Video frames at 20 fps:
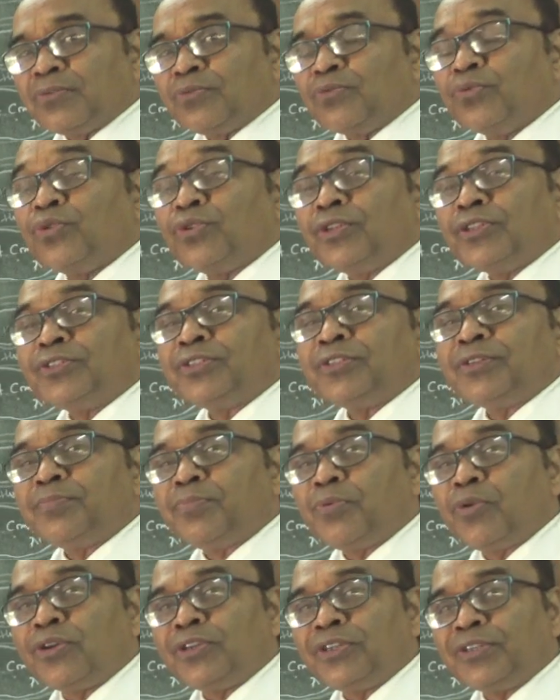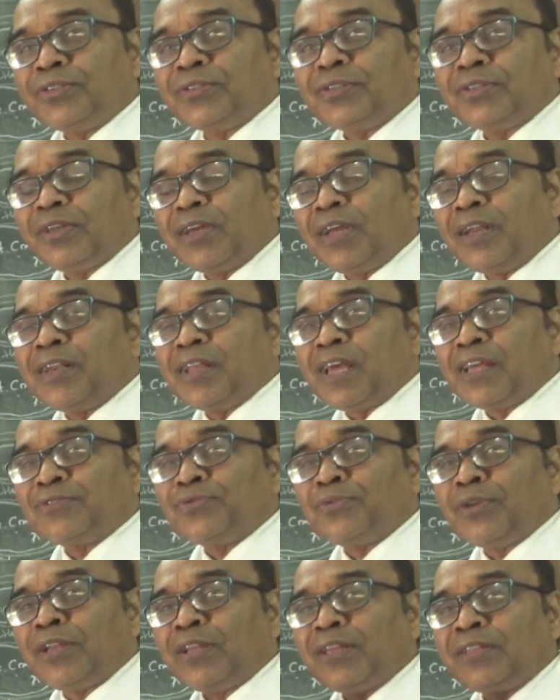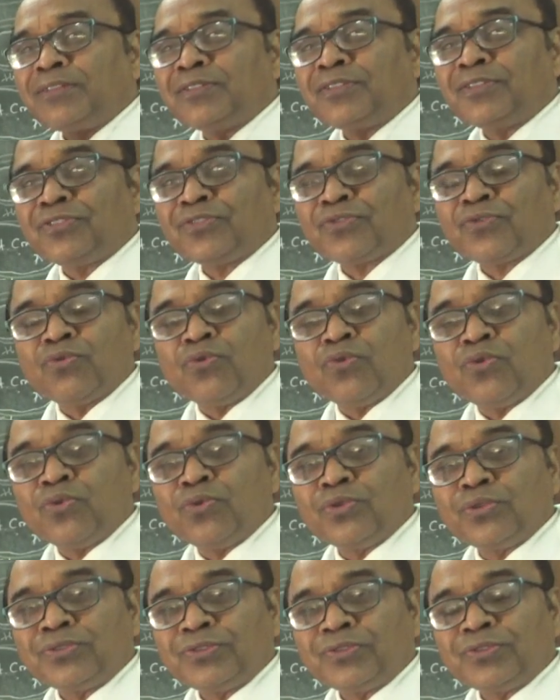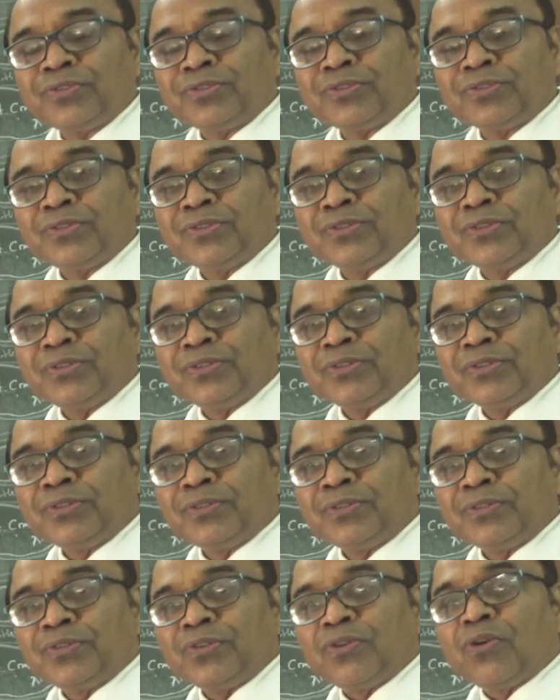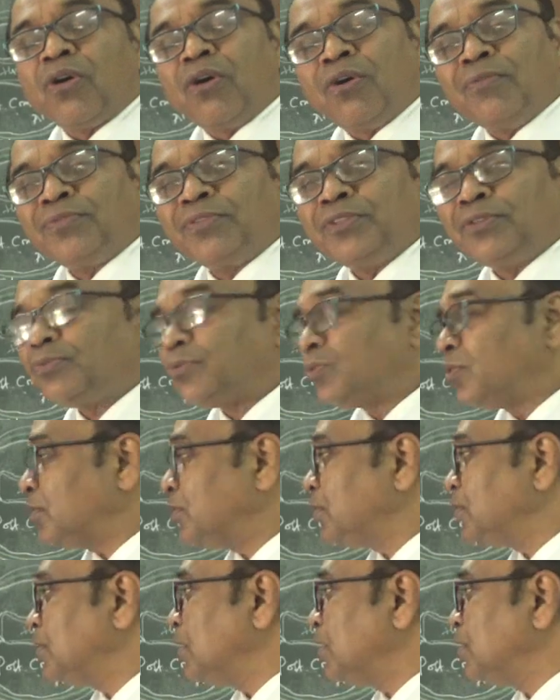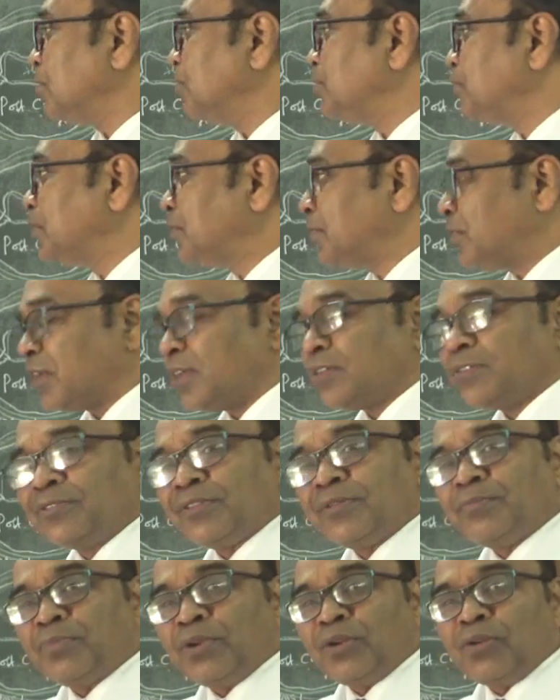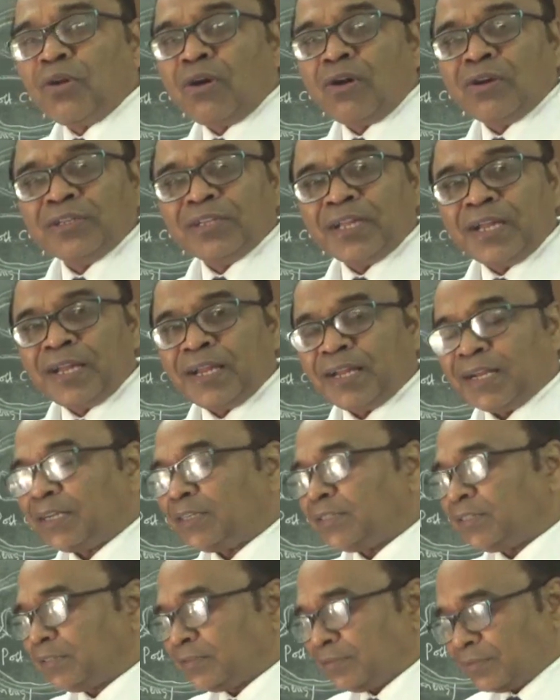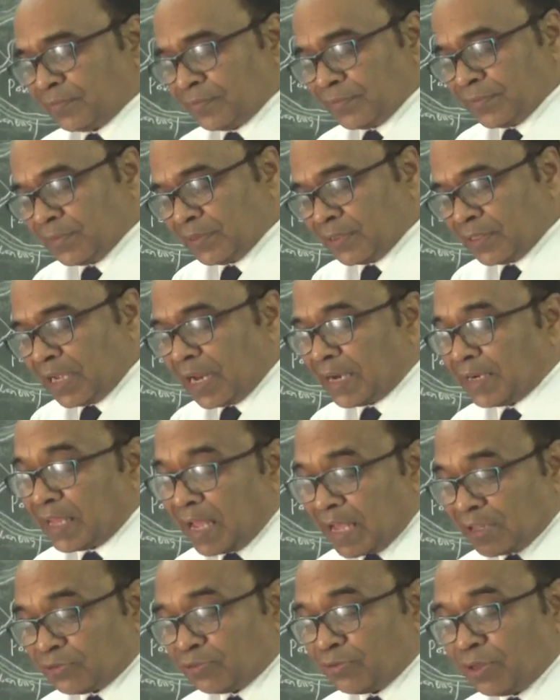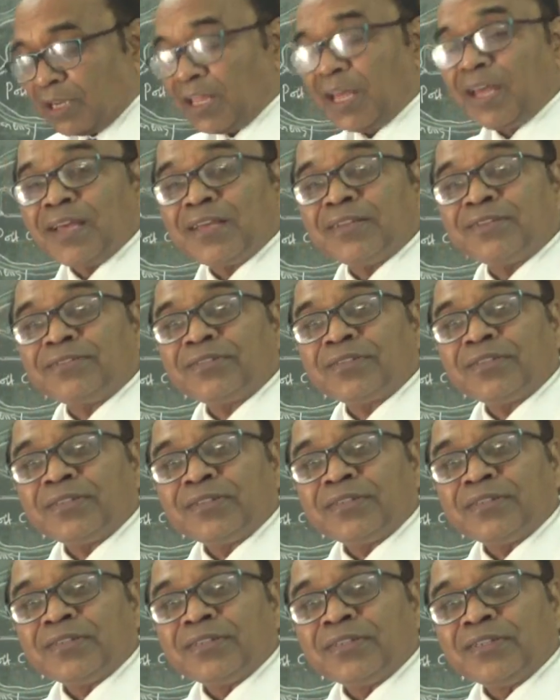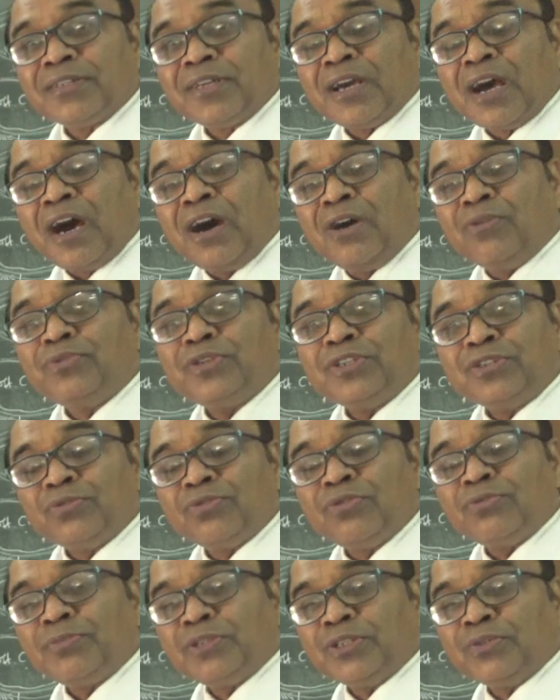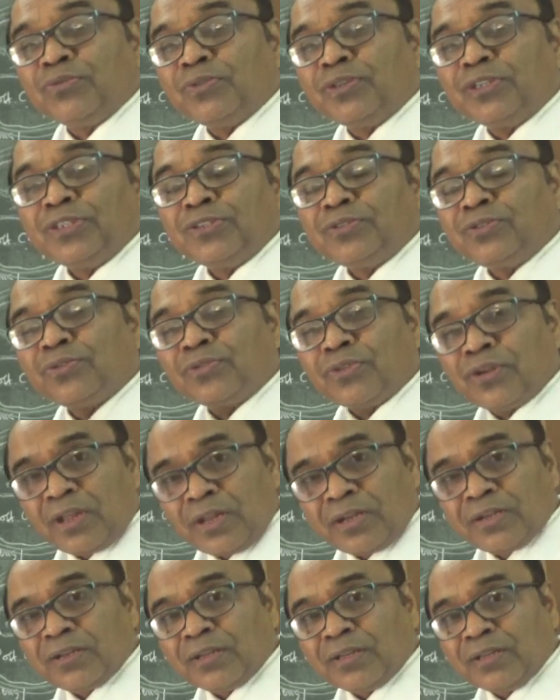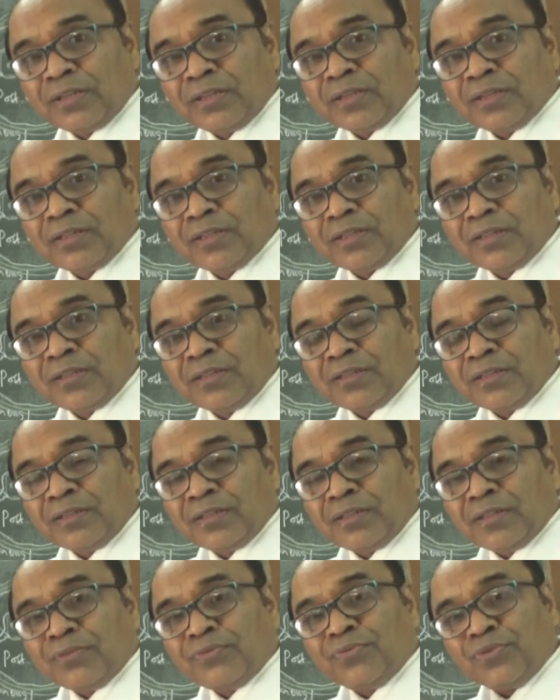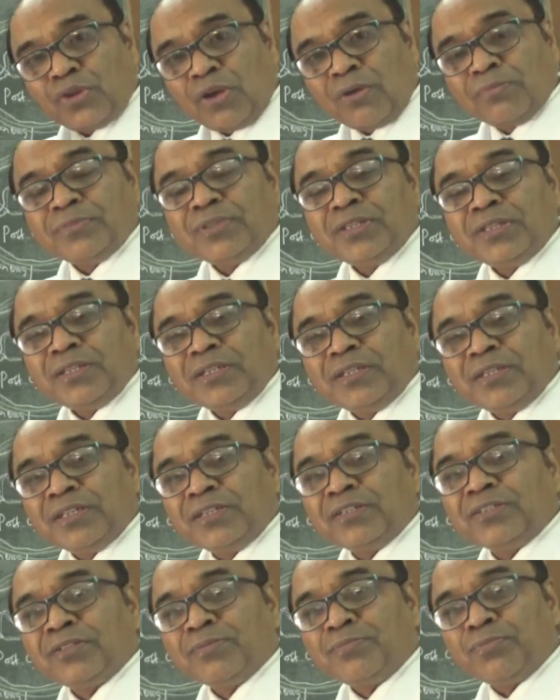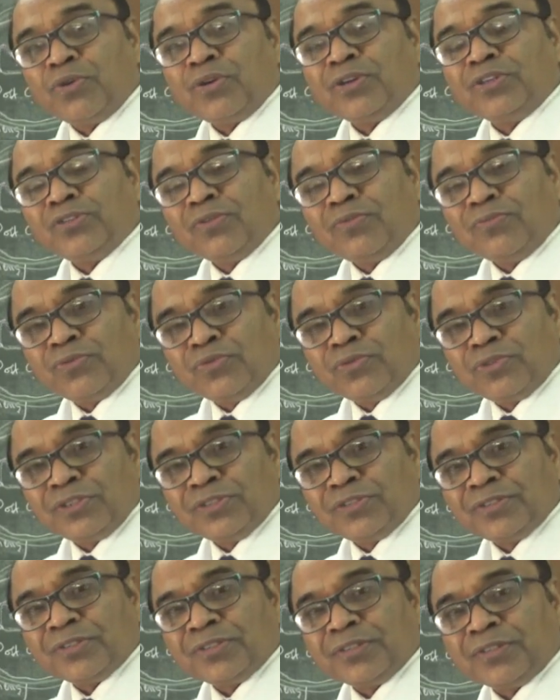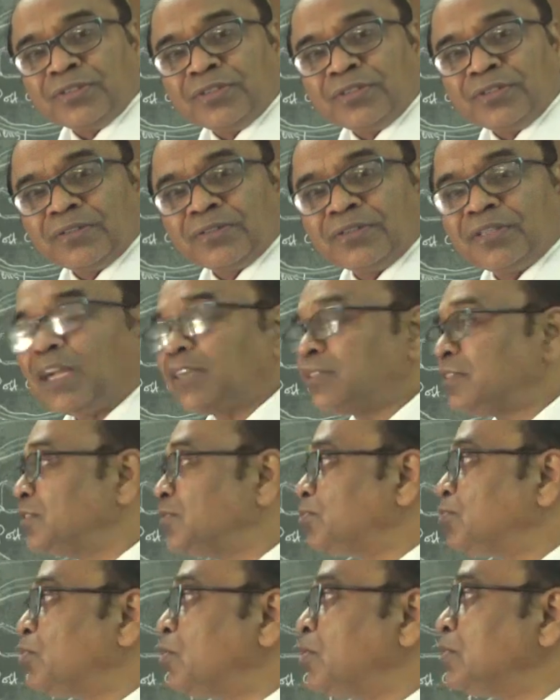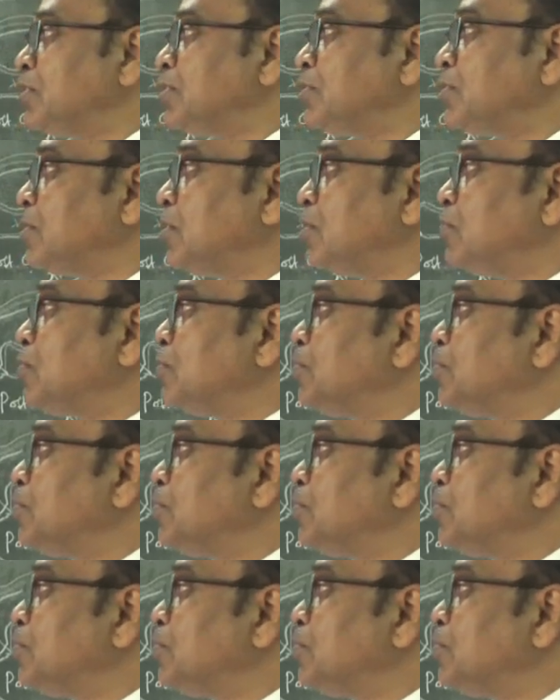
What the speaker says: origin point and as well as its course of the water, that of the tricep long head, and as well as how it will be going to run from its point of origin, that is what is said to